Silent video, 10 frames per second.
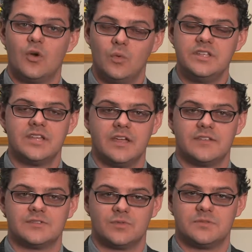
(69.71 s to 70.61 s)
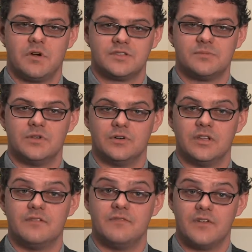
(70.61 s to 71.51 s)
We take this
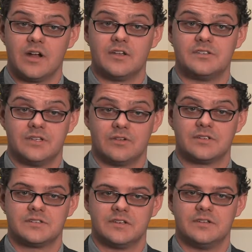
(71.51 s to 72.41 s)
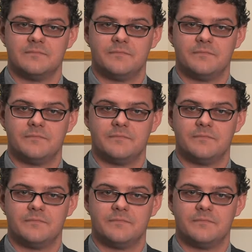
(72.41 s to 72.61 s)
responsibility very seriously.